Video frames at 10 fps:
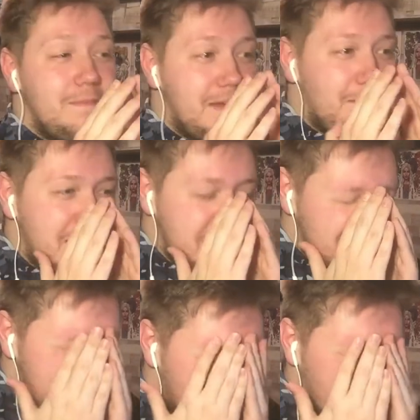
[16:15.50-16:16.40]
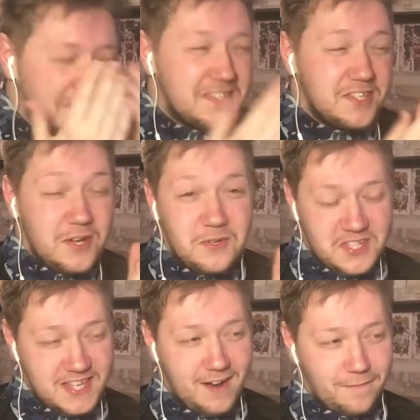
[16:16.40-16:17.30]
Amazing, but so
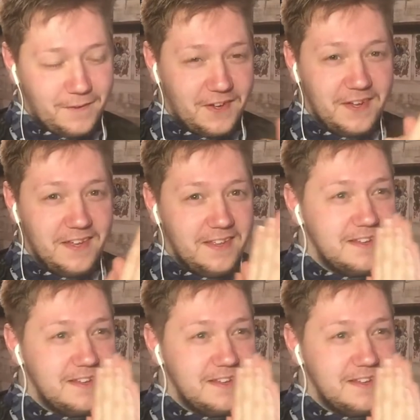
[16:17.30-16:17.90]
sad for her.